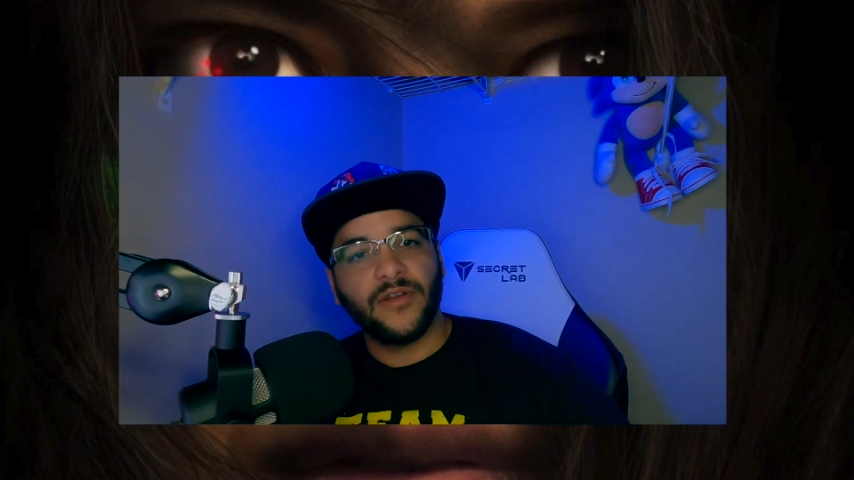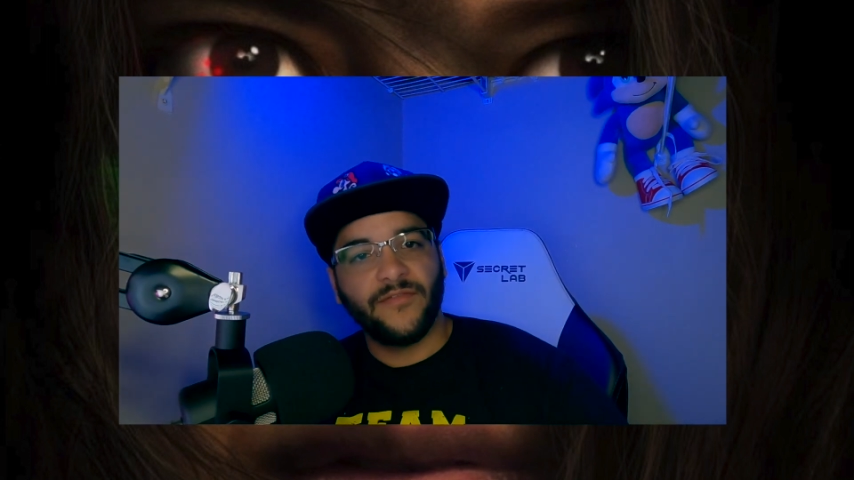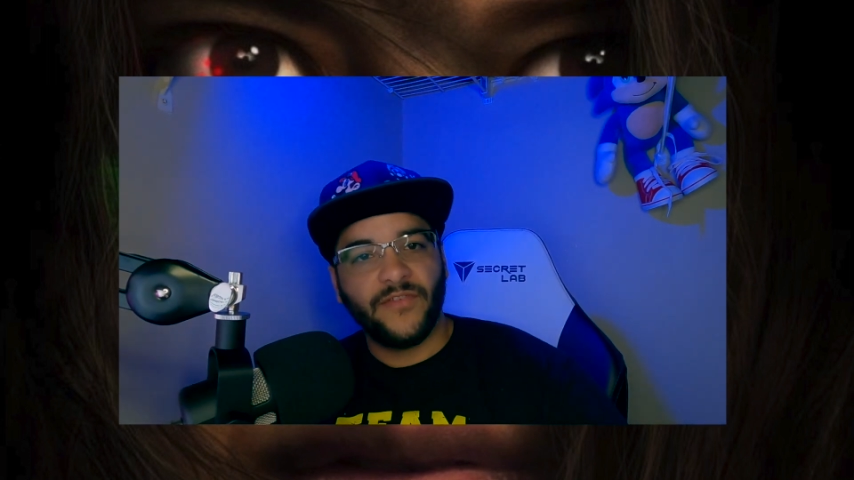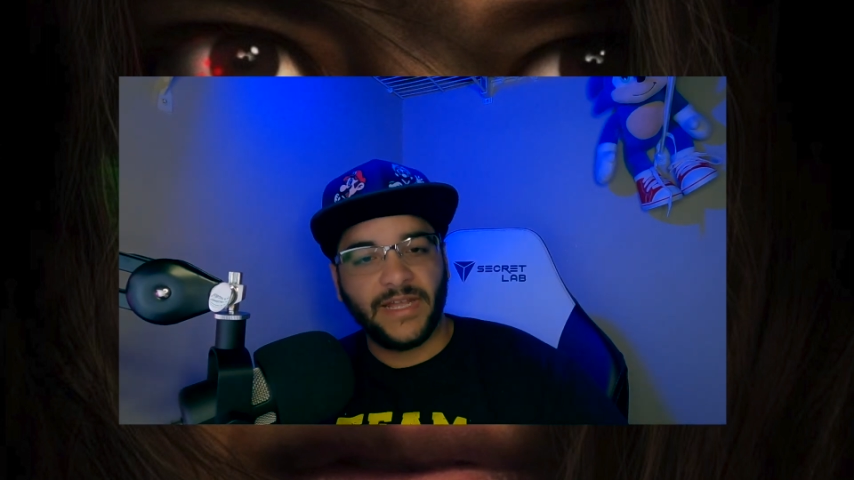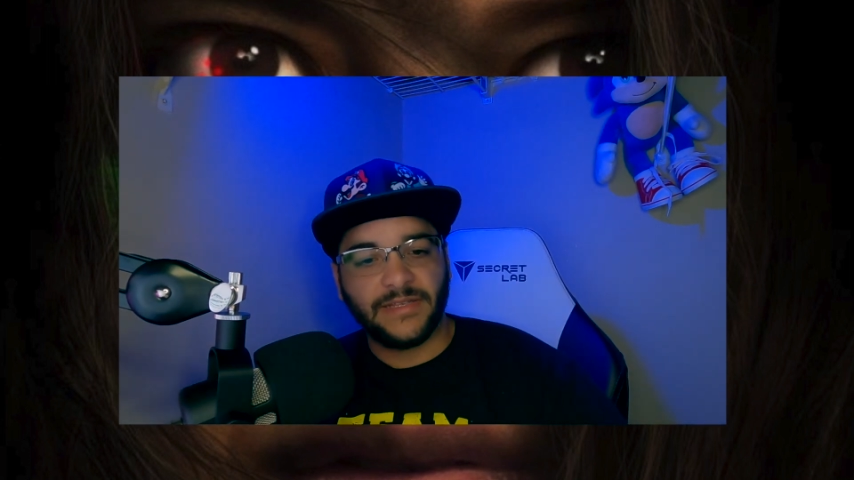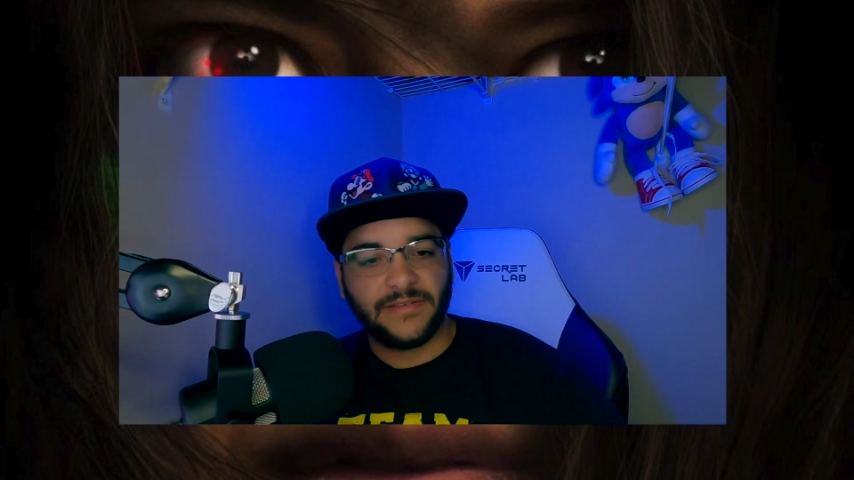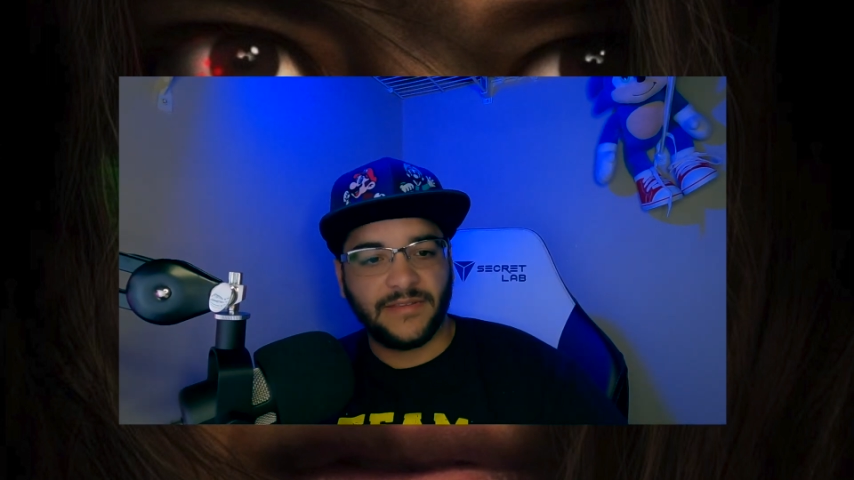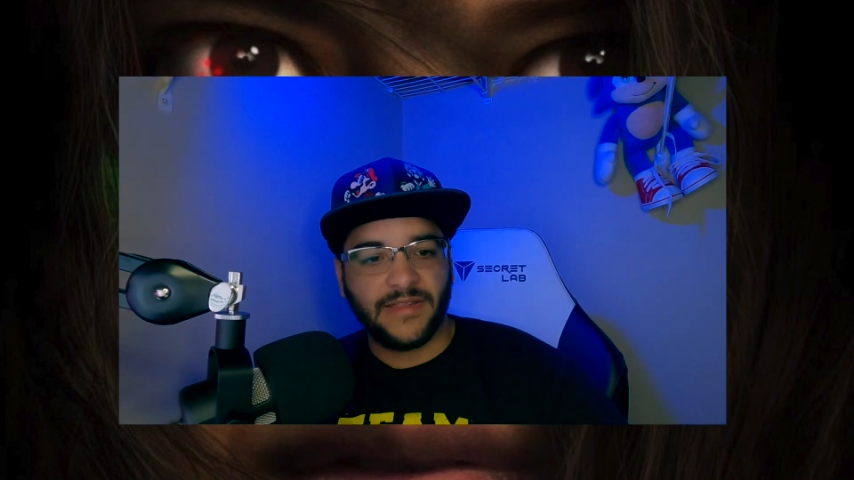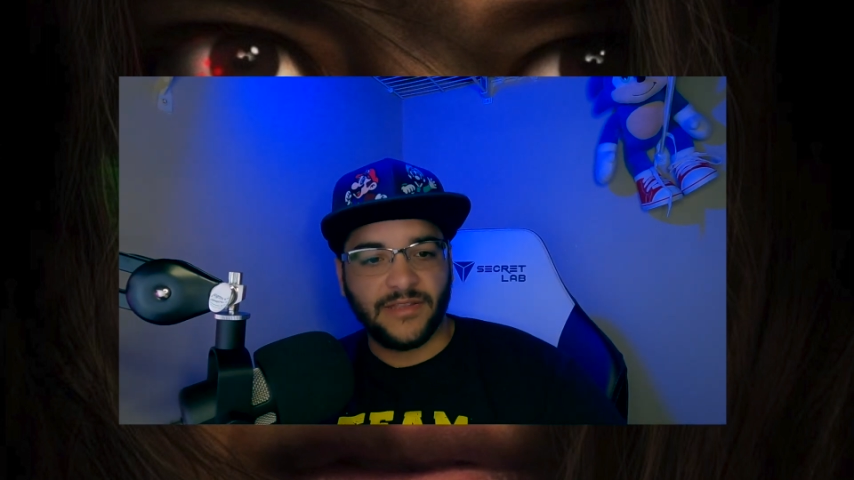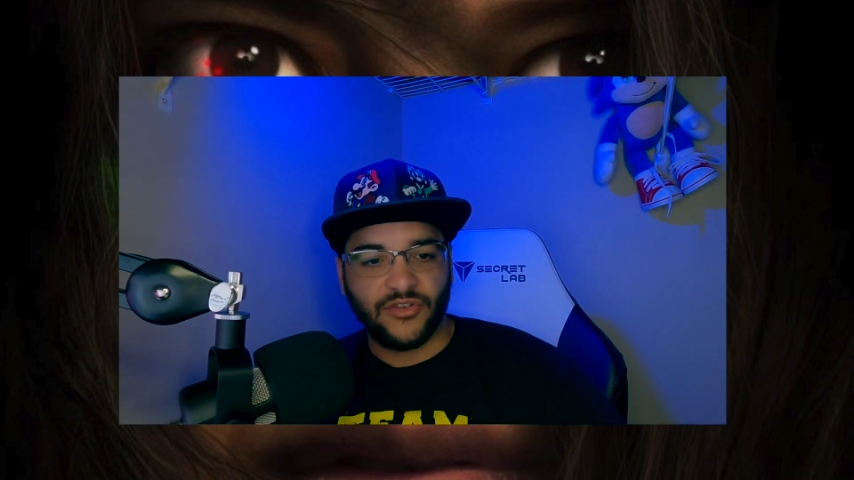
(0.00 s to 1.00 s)
advanced
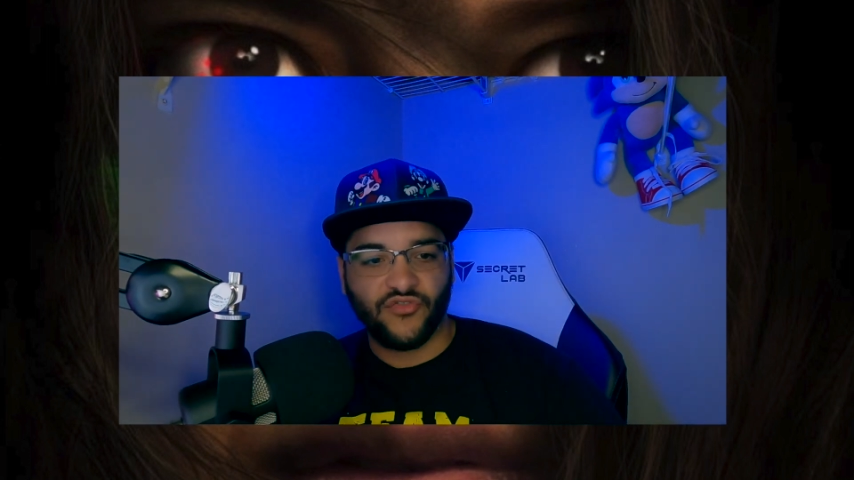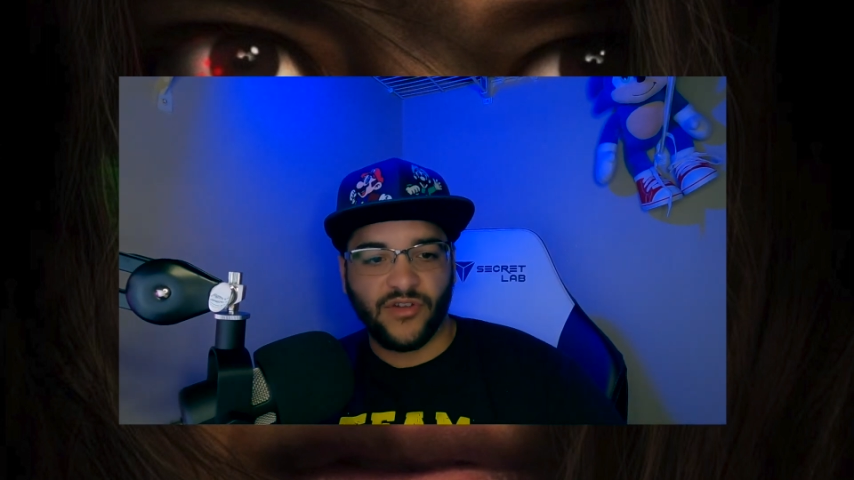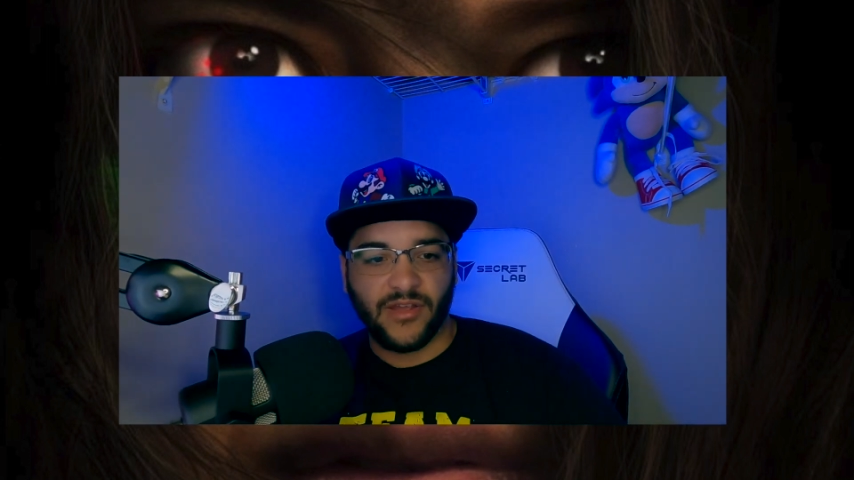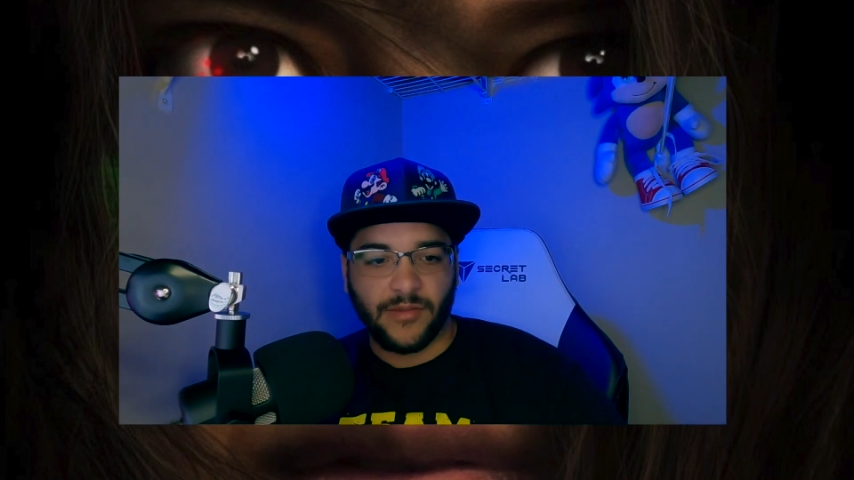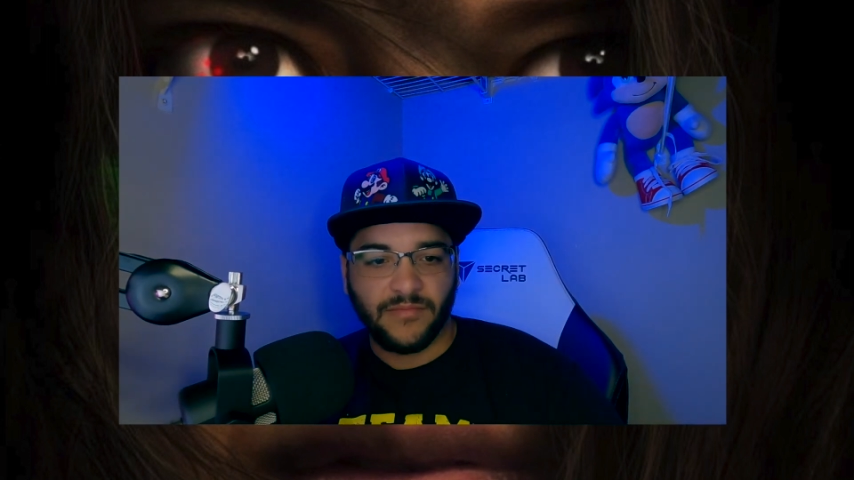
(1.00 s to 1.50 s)
than the tribe,